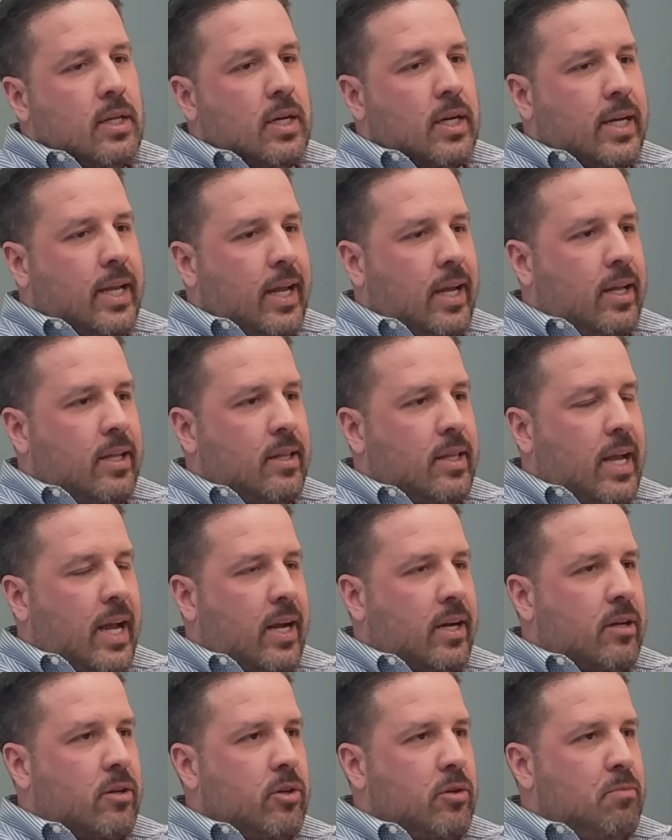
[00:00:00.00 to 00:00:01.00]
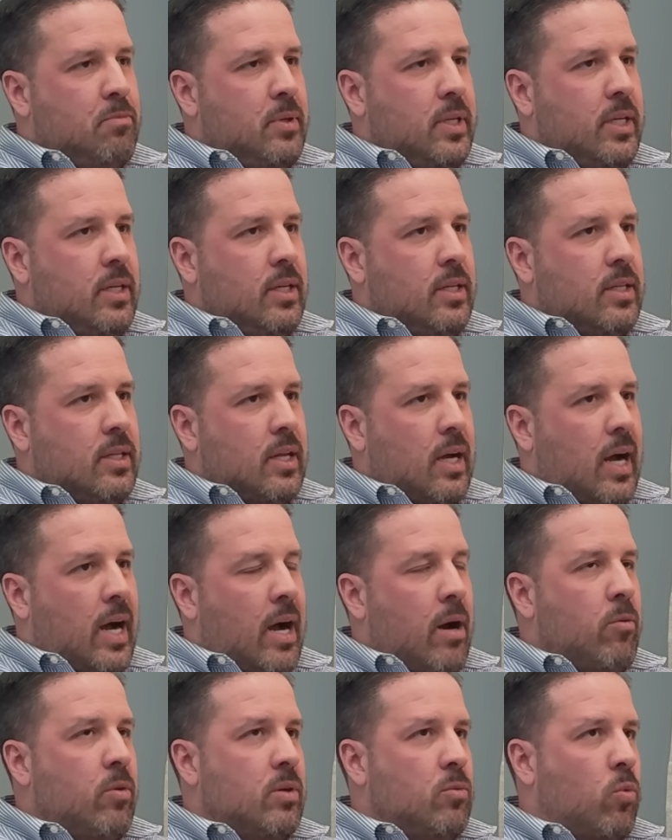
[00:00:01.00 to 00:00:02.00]
again, that could be,
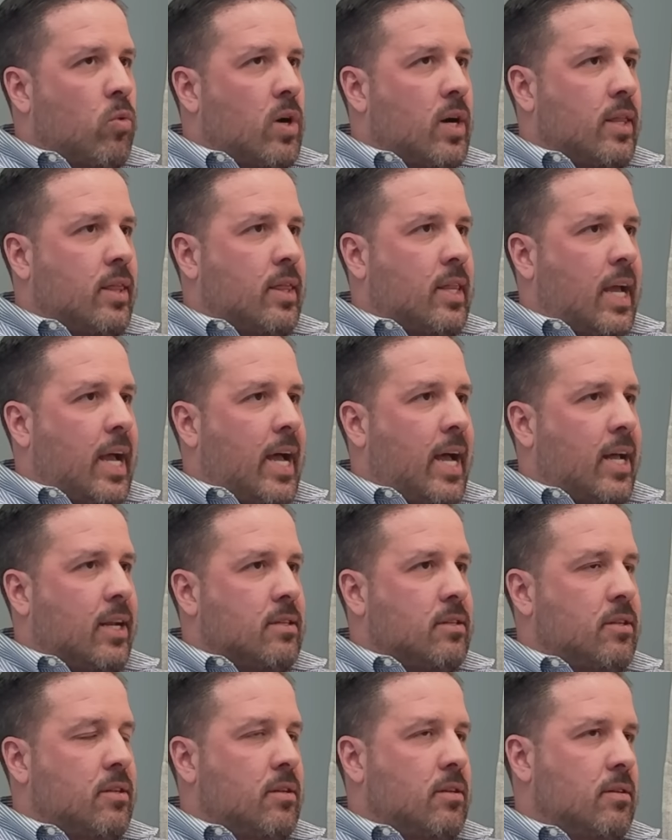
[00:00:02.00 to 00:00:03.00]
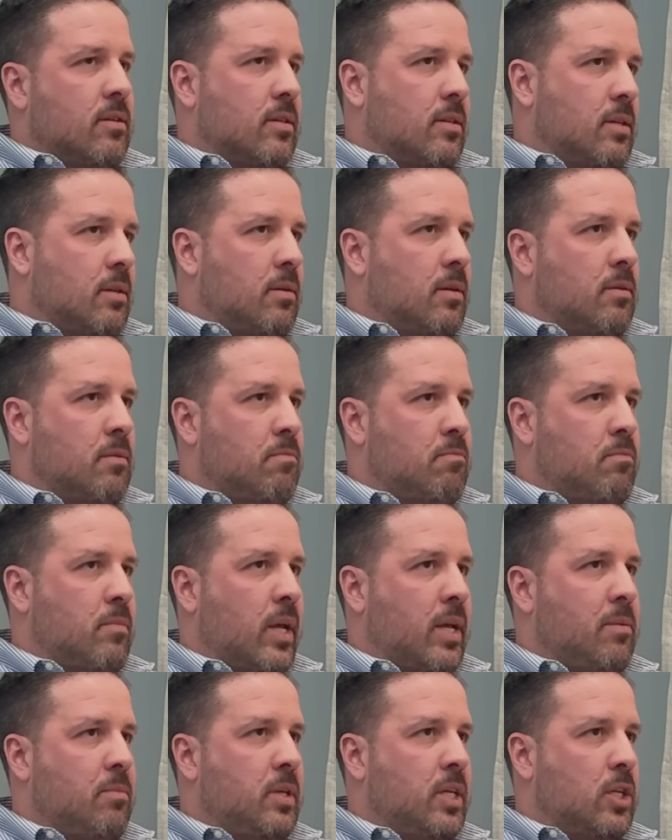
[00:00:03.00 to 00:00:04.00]
I would want that
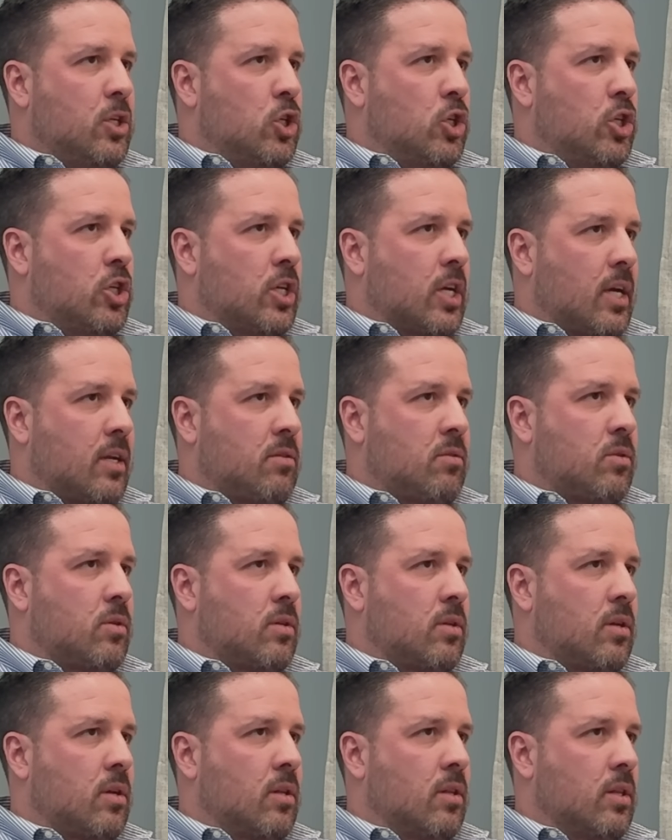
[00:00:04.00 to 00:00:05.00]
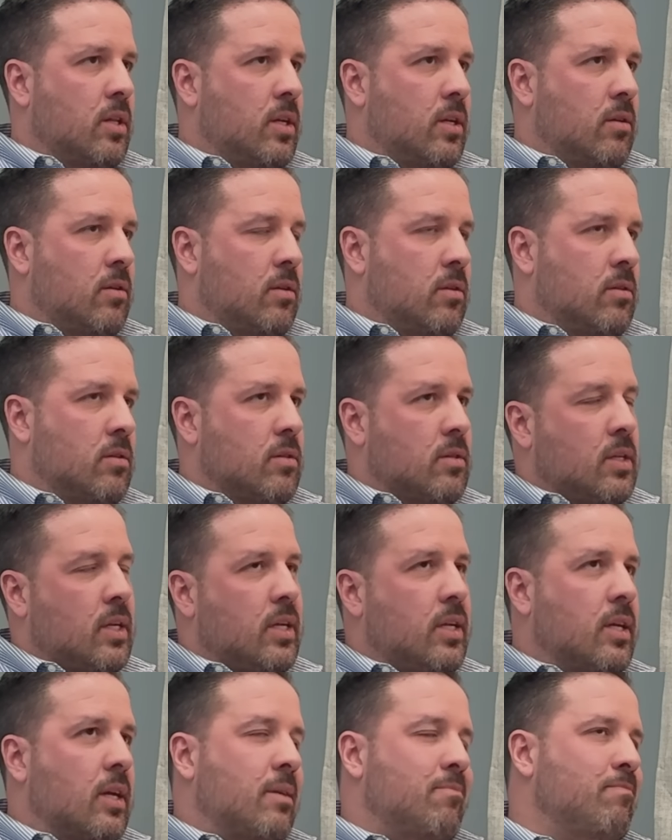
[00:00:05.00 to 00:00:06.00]
maybe just a little,
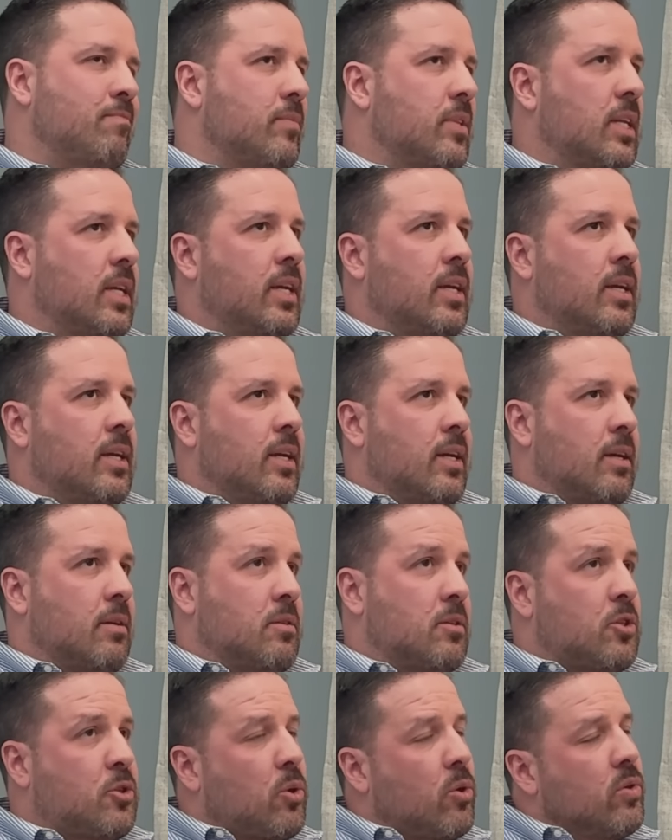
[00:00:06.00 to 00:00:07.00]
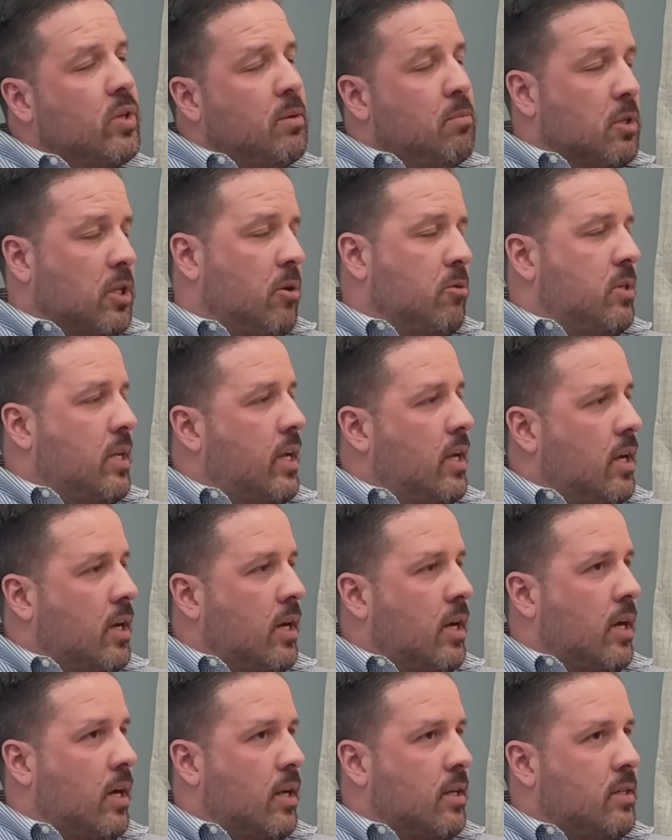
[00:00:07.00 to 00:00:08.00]
certainly below
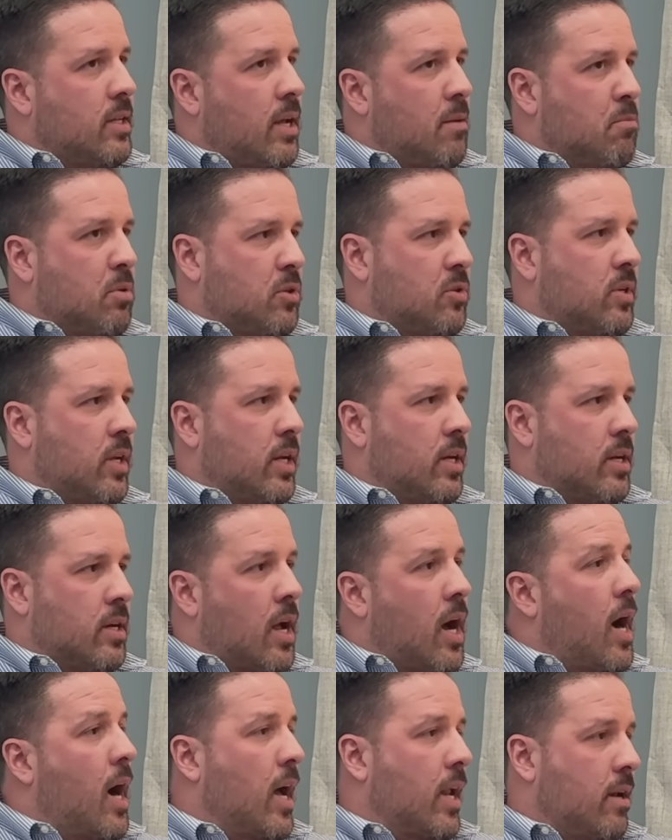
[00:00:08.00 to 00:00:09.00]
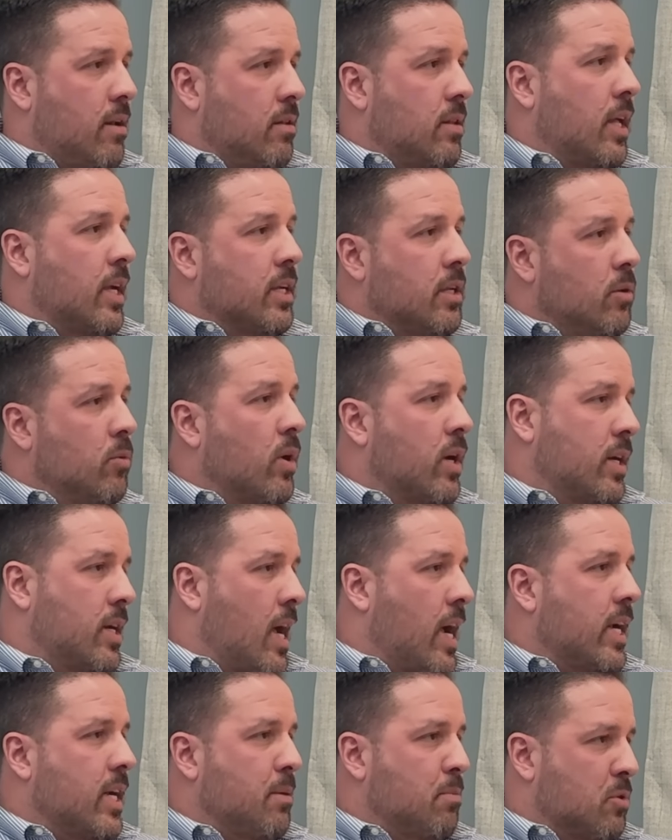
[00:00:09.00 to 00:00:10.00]
10%, not like you want
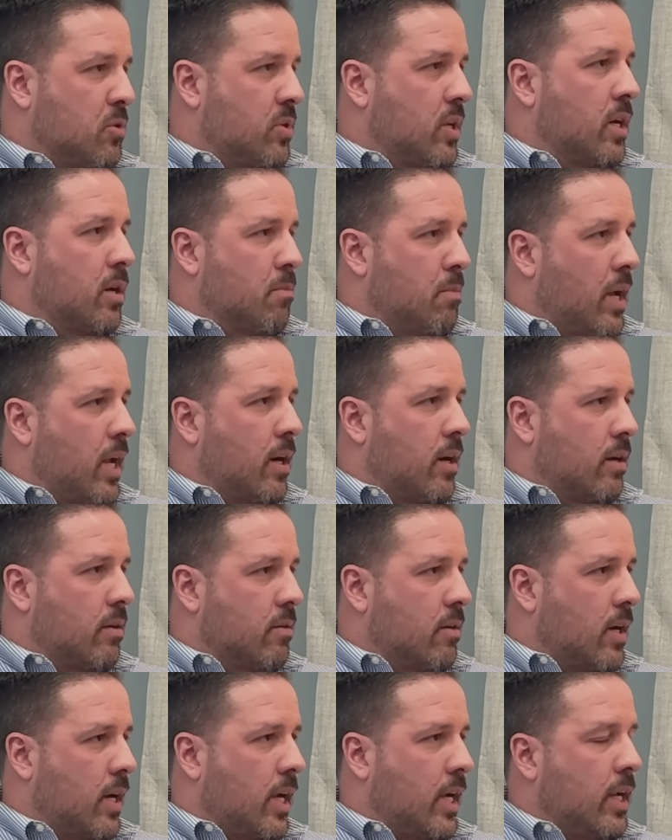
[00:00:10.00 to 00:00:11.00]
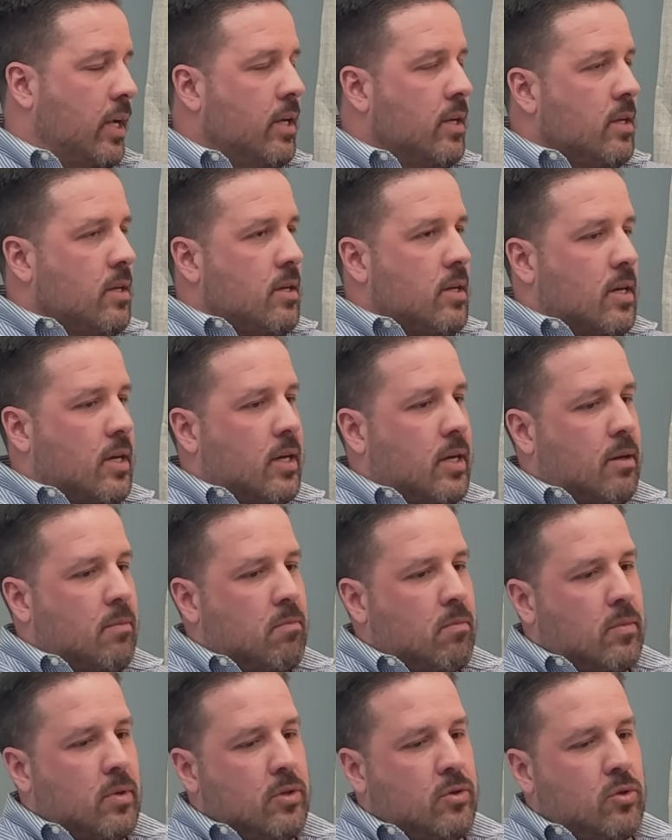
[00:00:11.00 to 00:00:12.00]
90% or better, right?
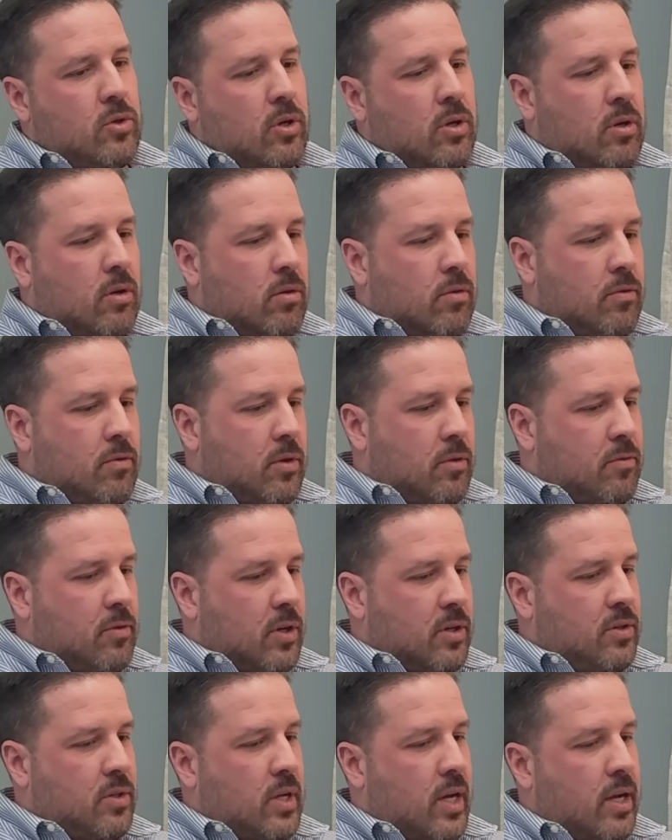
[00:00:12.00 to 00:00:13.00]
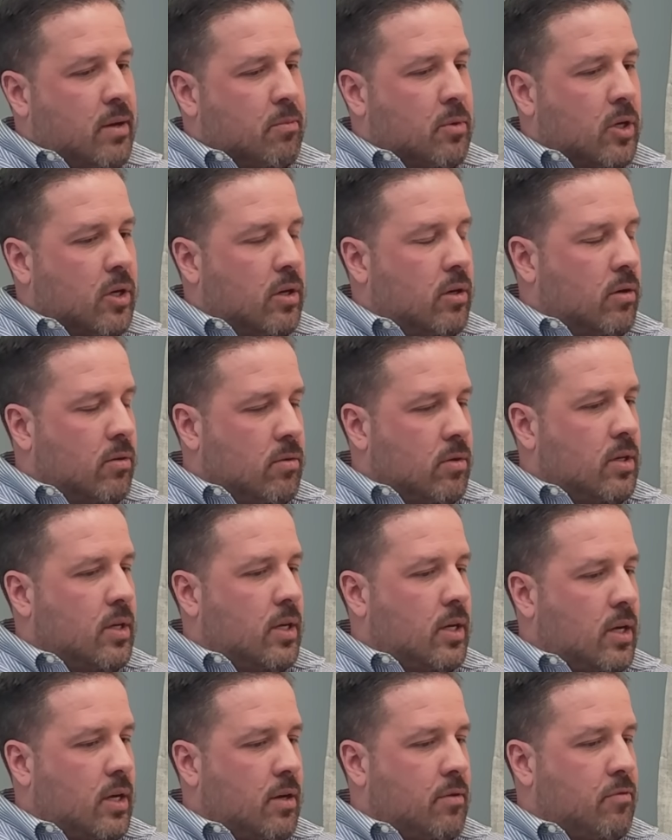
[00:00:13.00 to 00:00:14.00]
So for first time go,
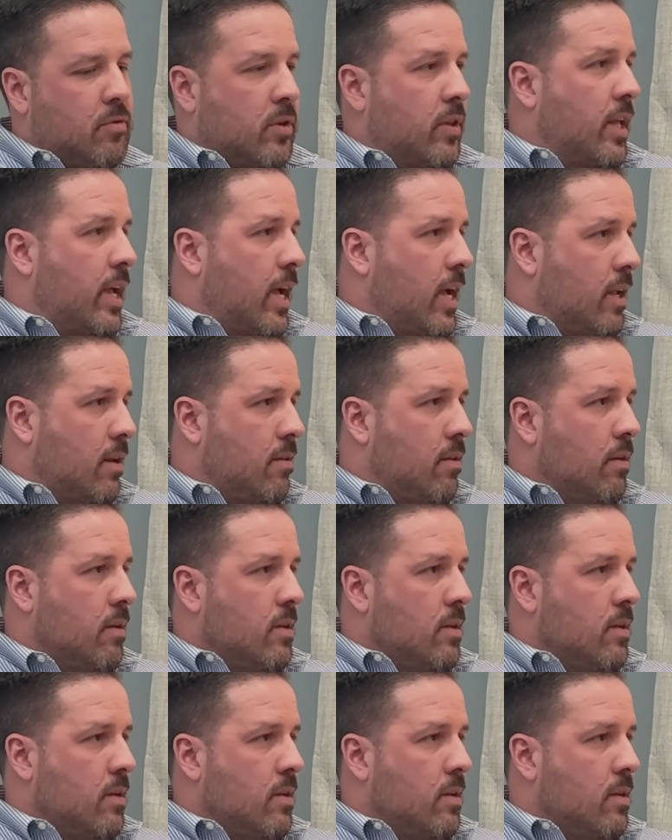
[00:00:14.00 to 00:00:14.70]
for that